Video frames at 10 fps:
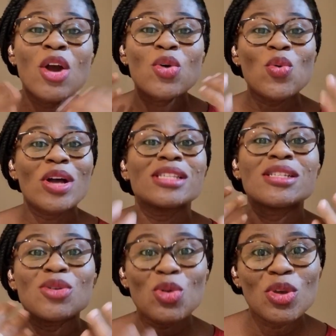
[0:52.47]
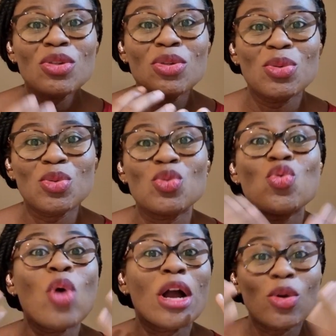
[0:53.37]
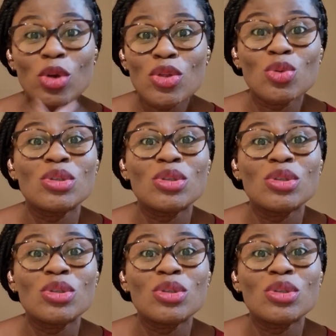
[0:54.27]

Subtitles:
who are still going through